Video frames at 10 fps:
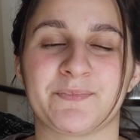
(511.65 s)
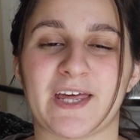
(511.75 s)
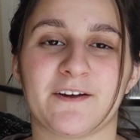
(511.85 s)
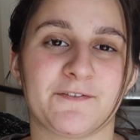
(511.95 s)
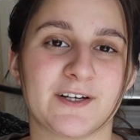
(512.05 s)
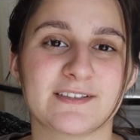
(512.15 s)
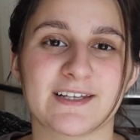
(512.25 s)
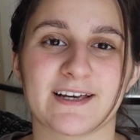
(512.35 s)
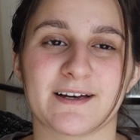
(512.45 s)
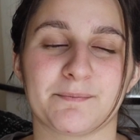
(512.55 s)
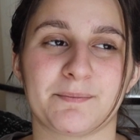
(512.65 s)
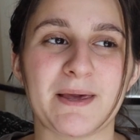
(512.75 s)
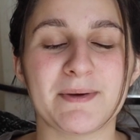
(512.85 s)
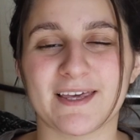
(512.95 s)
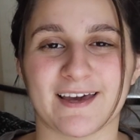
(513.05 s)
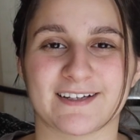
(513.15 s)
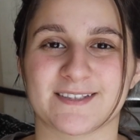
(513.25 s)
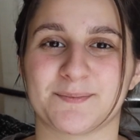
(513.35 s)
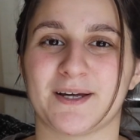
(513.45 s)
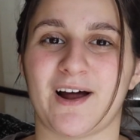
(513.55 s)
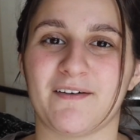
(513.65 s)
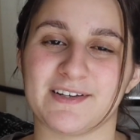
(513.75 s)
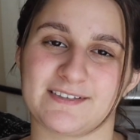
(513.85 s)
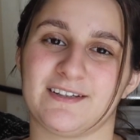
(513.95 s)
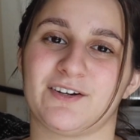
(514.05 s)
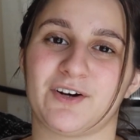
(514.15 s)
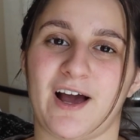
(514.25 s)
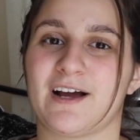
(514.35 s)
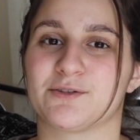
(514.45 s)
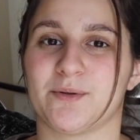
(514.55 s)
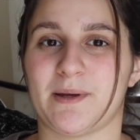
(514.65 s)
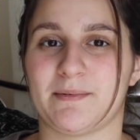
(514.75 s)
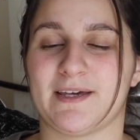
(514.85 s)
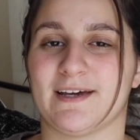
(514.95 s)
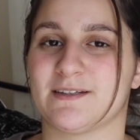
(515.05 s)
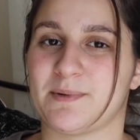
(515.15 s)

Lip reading: and it feels like baby kicks, but obviously they're not actual baby kicks.